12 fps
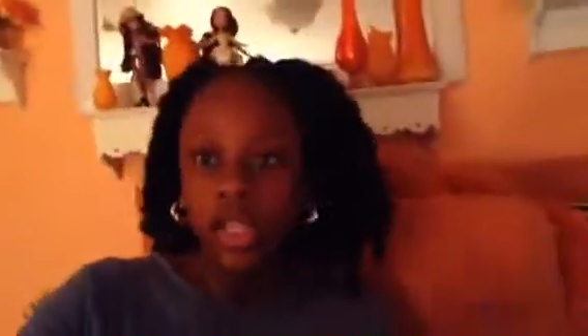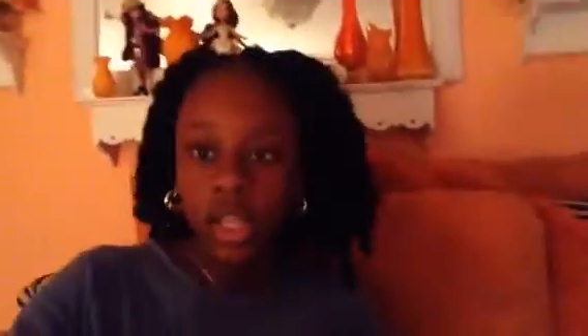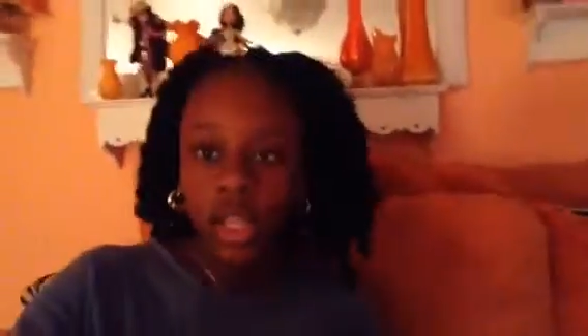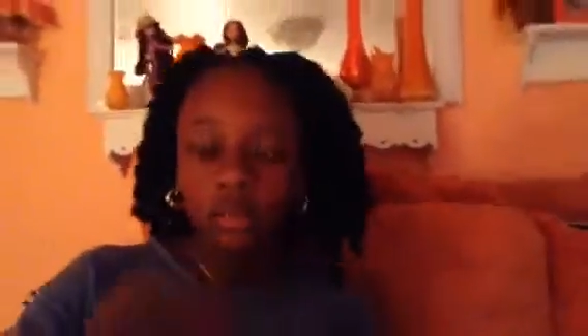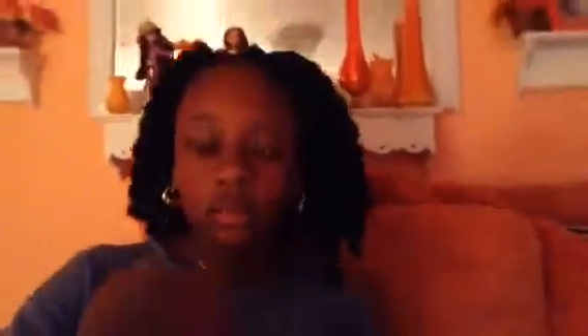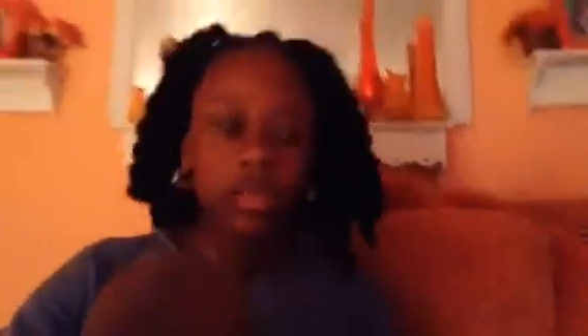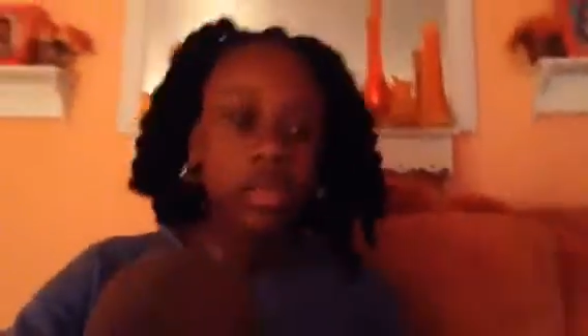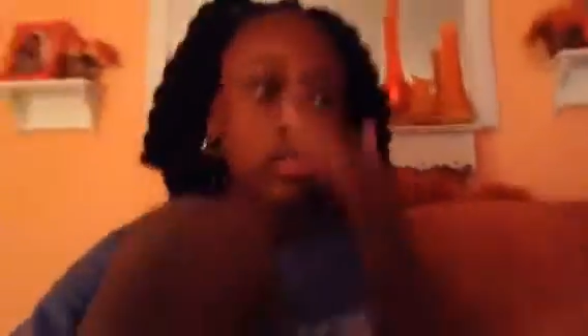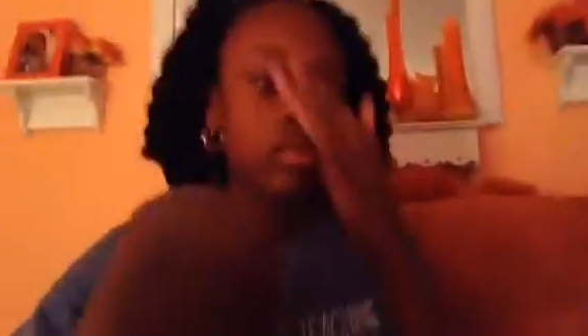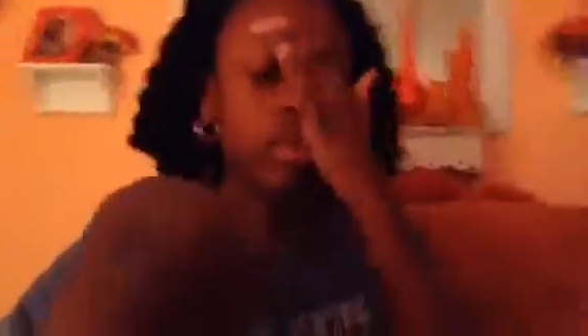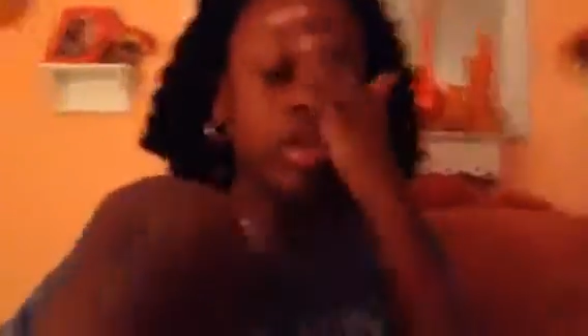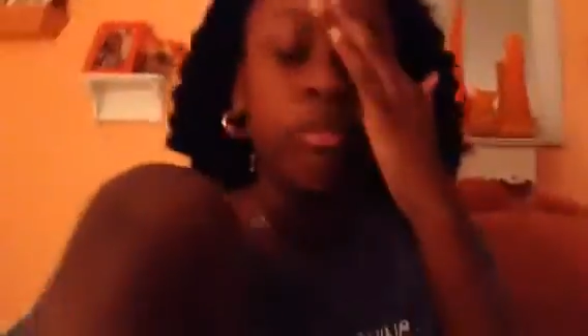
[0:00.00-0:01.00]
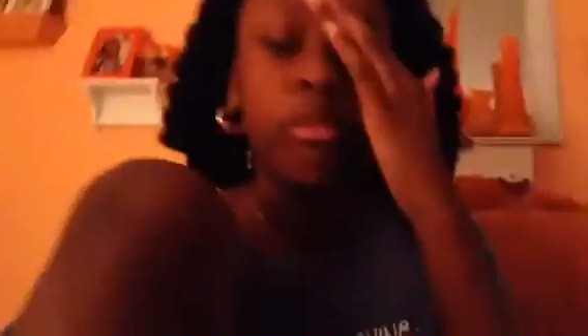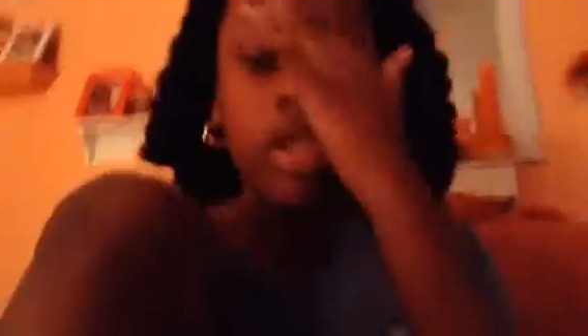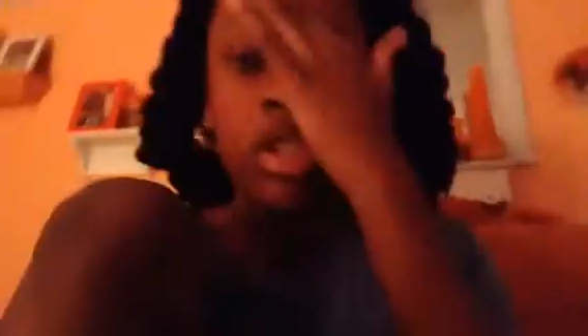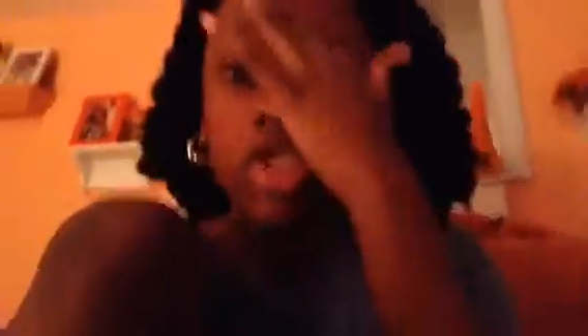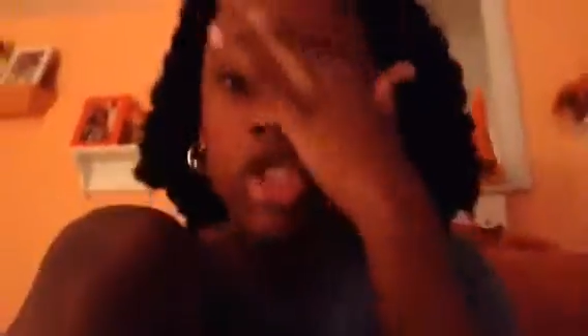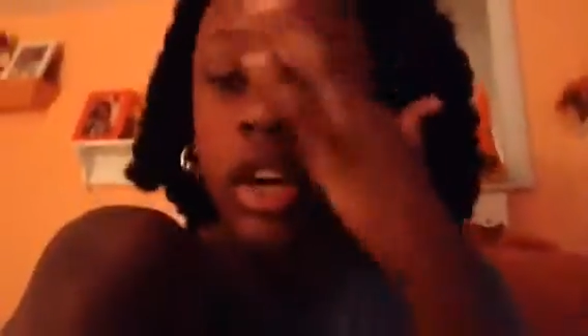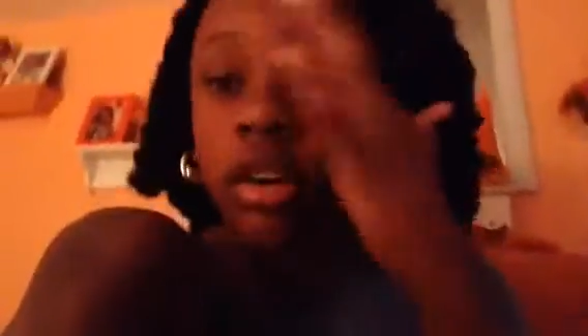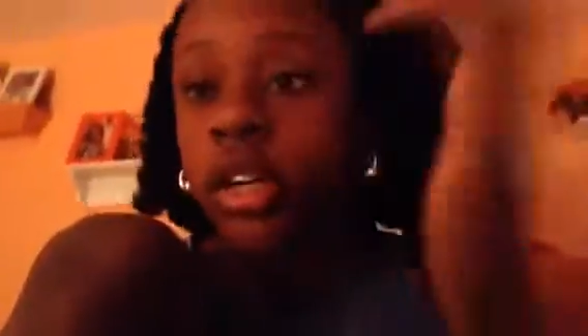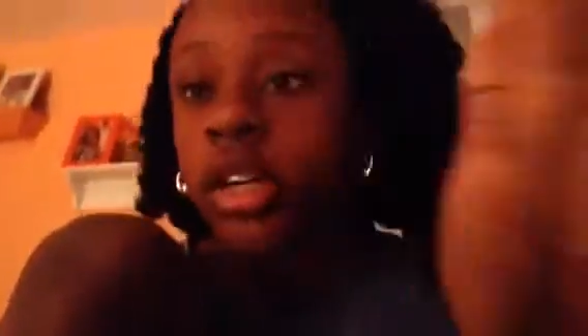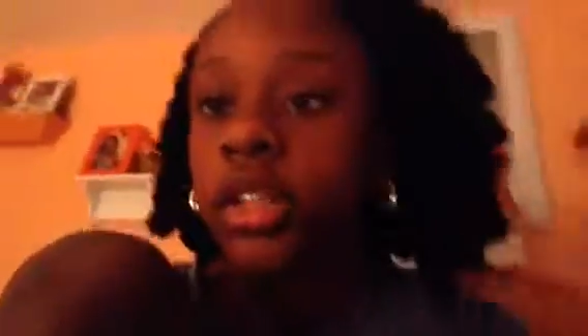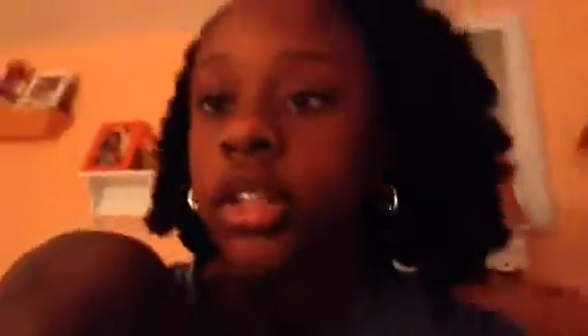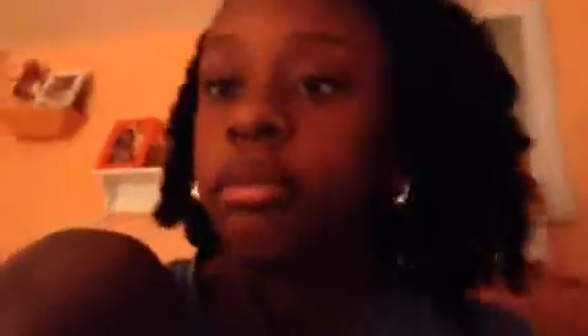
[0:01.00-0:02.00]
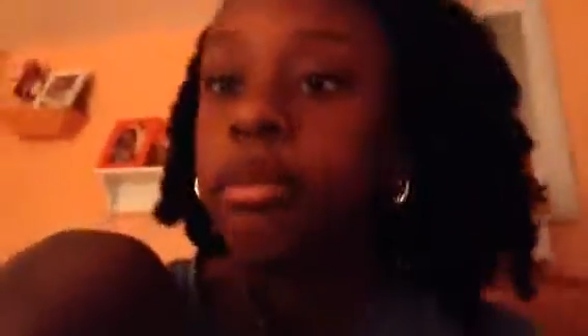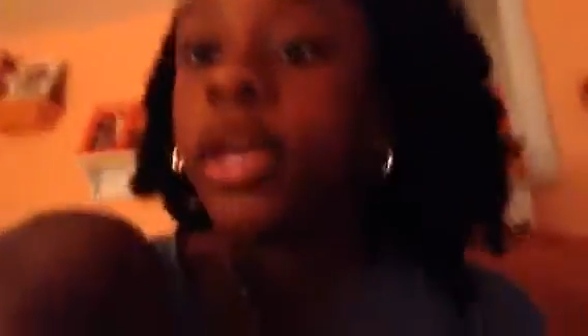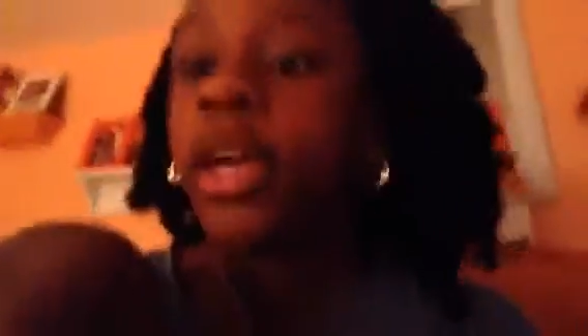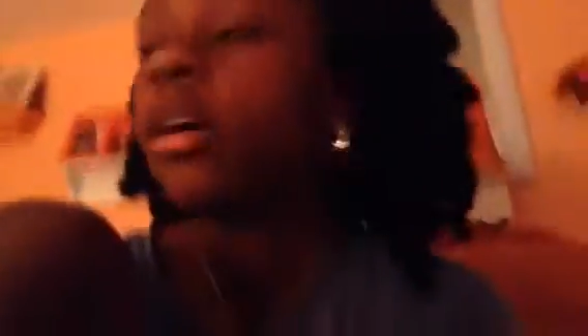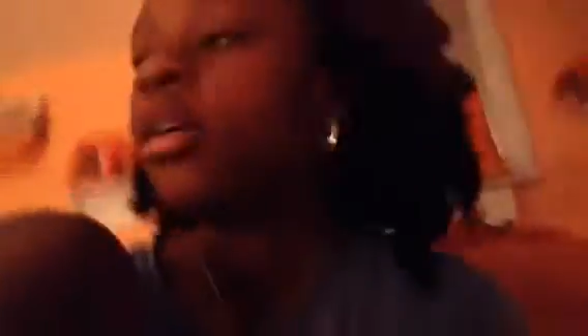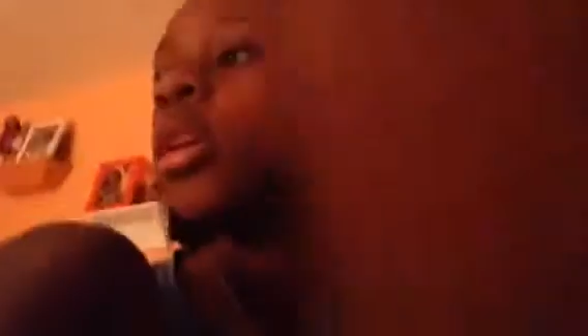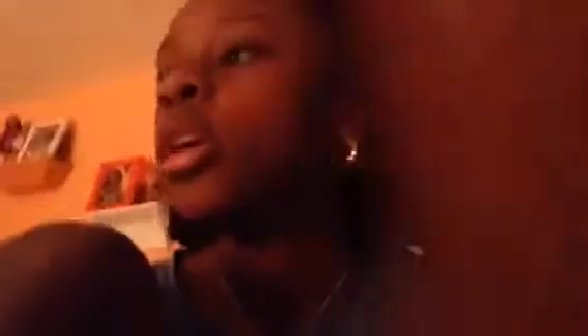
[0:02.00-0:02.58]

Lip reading: think I'm going to jump in the shower and then pick out